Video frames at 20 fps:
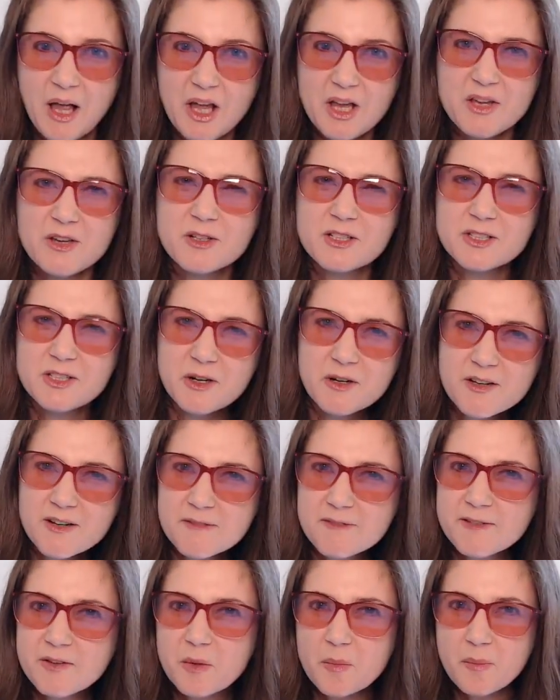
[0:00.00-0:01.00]
you're starting to
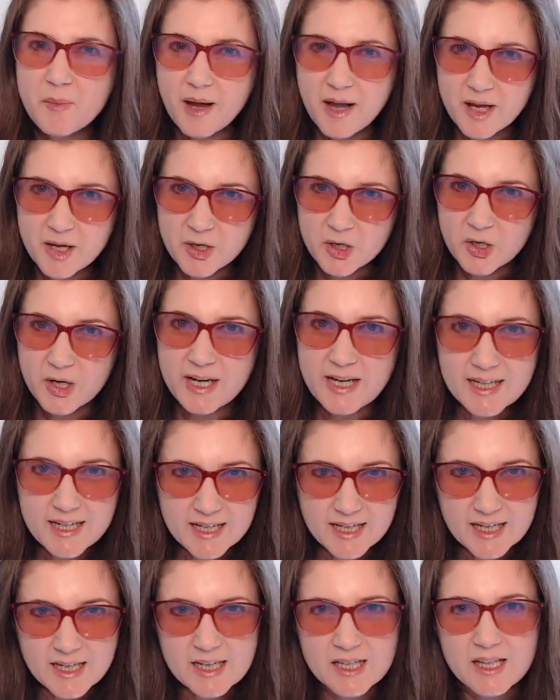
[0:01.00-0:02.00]
feel migraine-y.